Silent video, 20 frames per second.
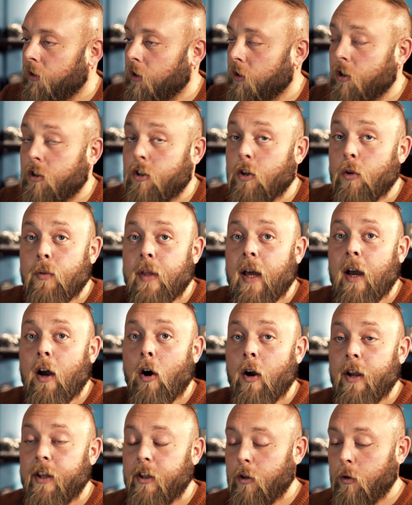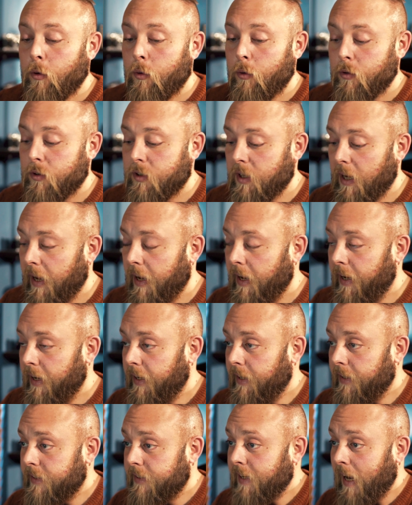So to do that I use
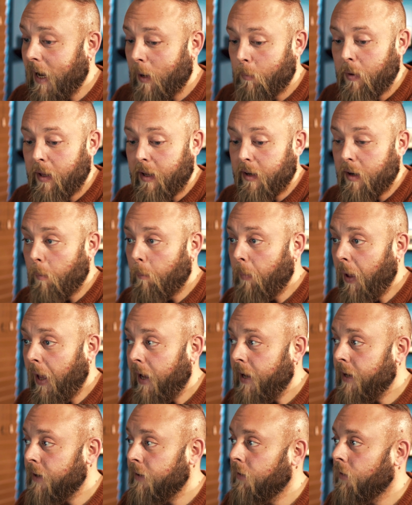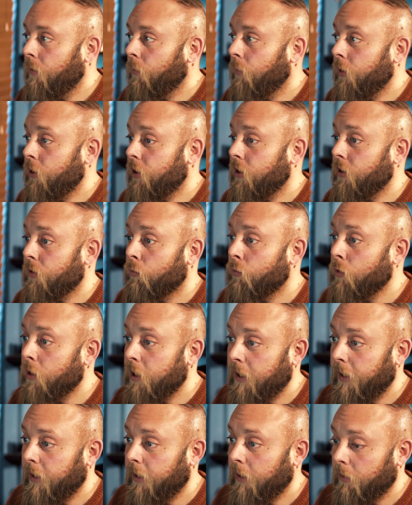a tablet and a pen, which is a
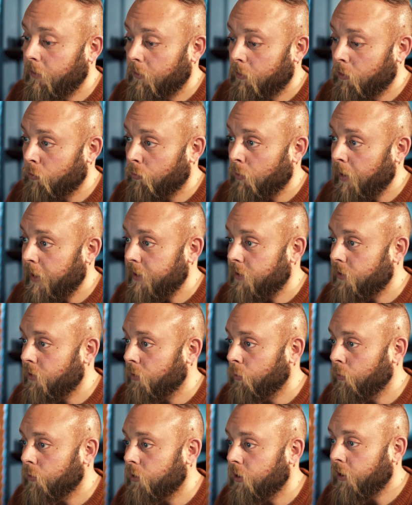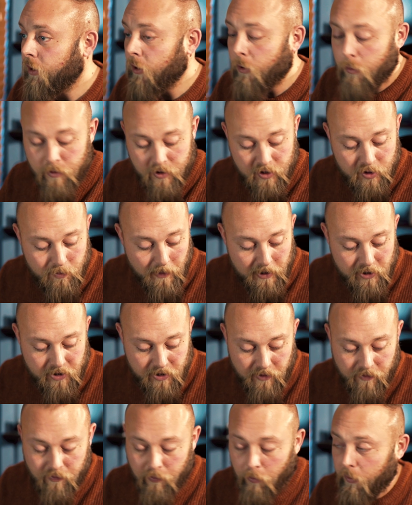really great tool to use,
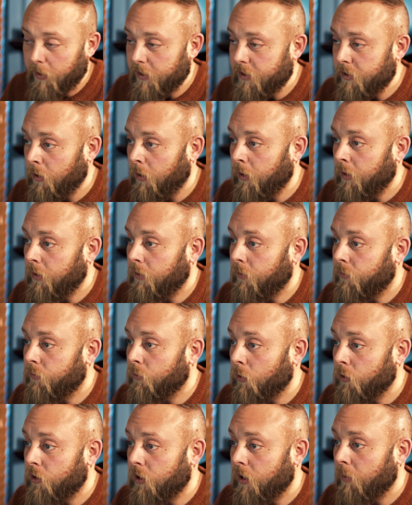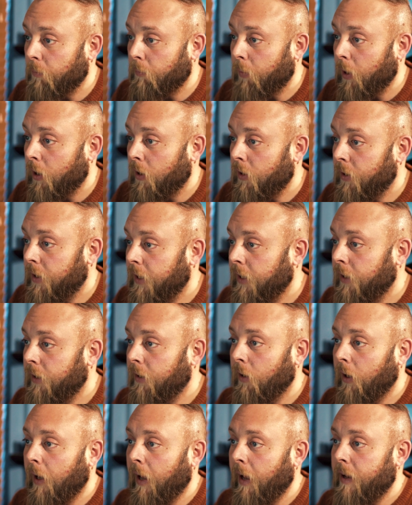especially for this kind of dodging and burning
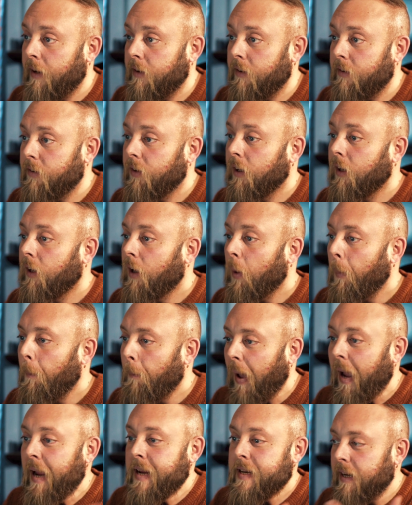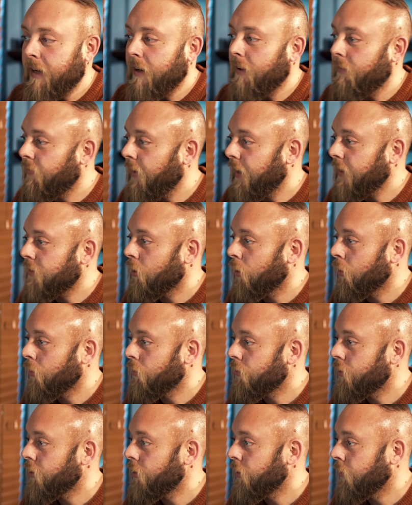and painting effects
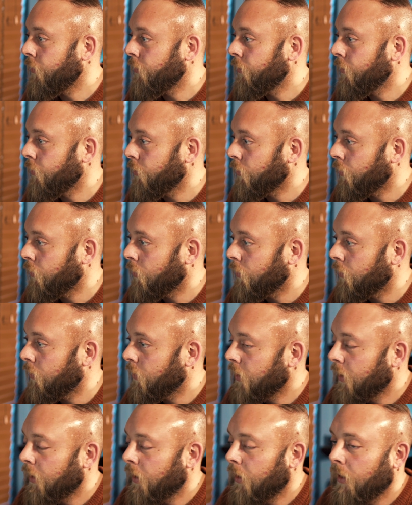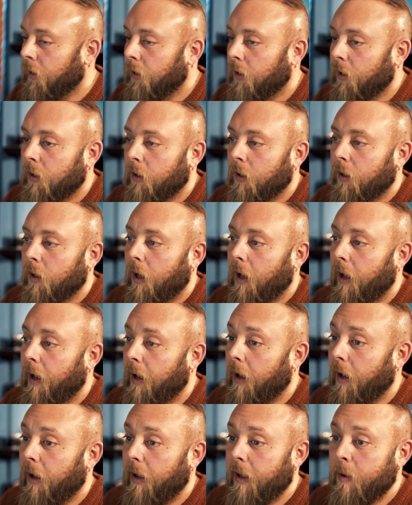onto your
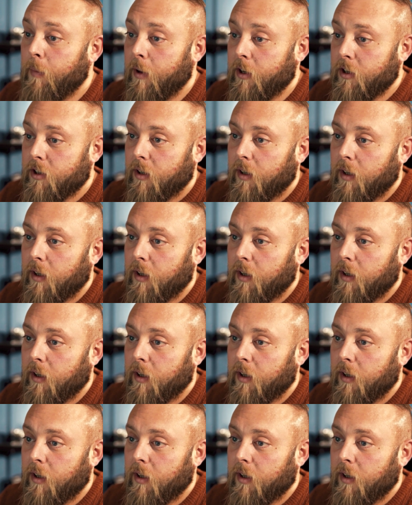image.